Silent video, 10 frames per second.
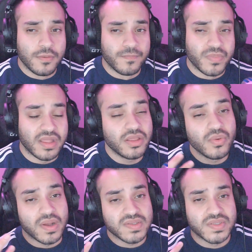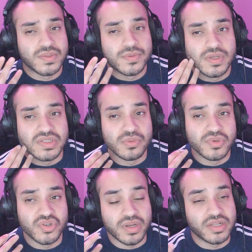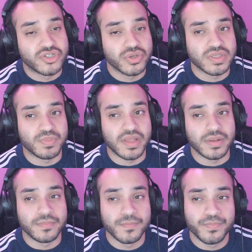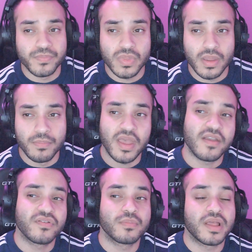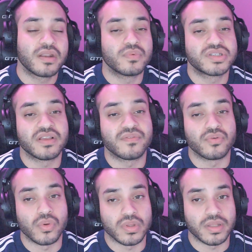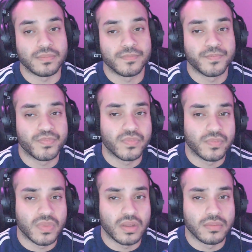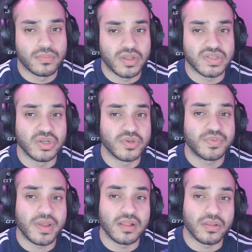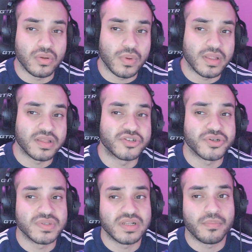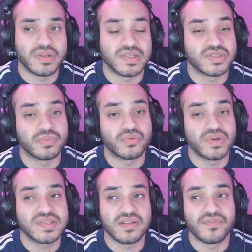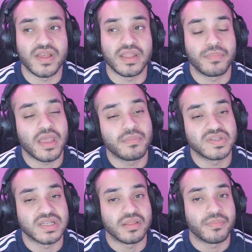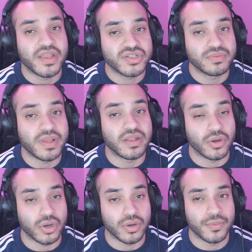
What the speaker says: In the US, consumers join an insurance plan, paying for the plan in which they've enrolled in. Consumers pay a little while the insurance companies assume the risk of any payments that the patient may incur.